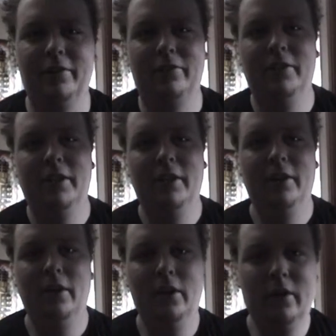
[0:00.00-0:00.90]
of
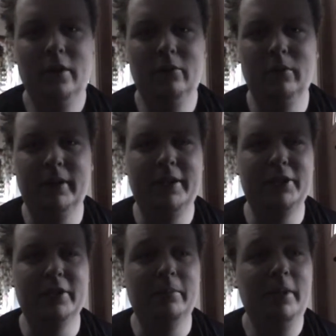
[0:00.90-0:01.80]

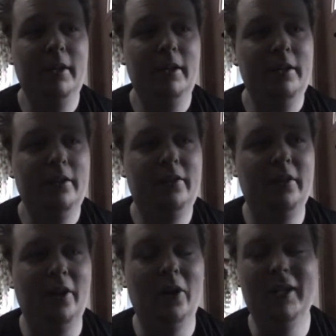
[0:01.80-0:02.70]
religion.
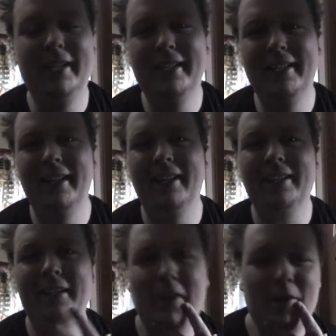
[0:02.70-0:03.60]
So,
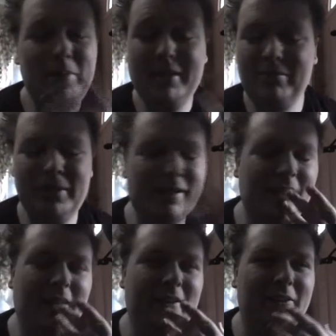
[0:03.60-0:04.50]
but
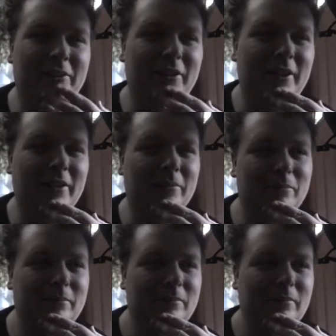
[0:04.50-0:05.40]
I don't know, still.
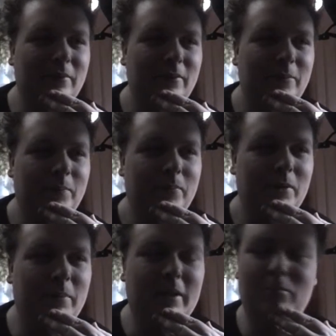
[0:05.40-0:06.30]

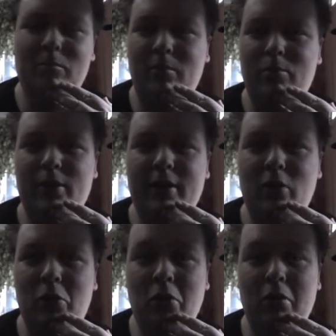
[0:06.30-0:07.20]
Be pretty
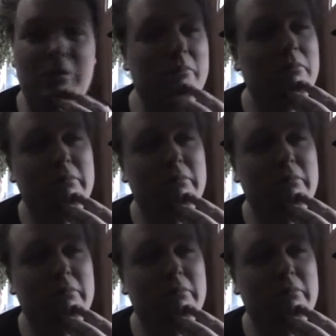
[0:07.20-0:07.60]
cool.